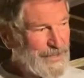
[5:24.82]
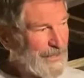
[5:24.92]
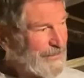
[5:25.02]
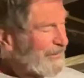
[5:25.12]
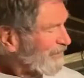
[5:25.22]

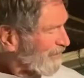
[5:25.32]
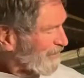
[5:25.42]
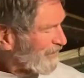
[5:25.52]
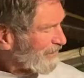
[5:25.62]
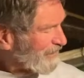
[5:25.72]
then
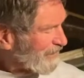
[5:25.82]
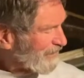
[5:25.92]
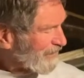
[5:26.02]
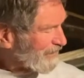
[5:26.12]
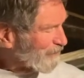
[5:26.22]
the
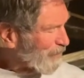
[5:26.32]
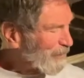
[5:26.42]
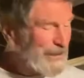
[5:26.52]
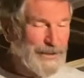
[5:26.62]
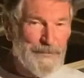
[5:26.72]
uh, when
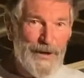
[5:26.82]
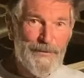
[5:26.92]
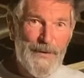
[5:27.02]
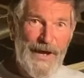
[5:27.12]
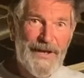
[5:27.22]
we need the
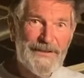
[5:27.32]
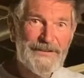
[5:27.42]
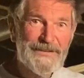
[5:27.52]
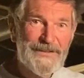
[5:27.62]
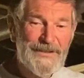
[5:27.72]
power back,
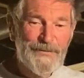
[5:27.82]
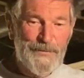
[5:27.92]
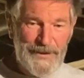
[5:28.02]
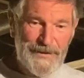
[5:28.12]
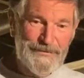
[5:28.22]

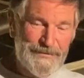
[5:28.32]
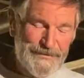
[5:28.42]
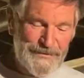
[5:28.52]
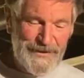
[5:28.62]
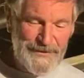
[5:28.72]
we can
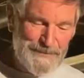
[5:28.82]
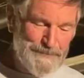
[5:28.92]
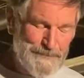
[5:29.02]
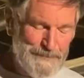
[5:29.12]
um,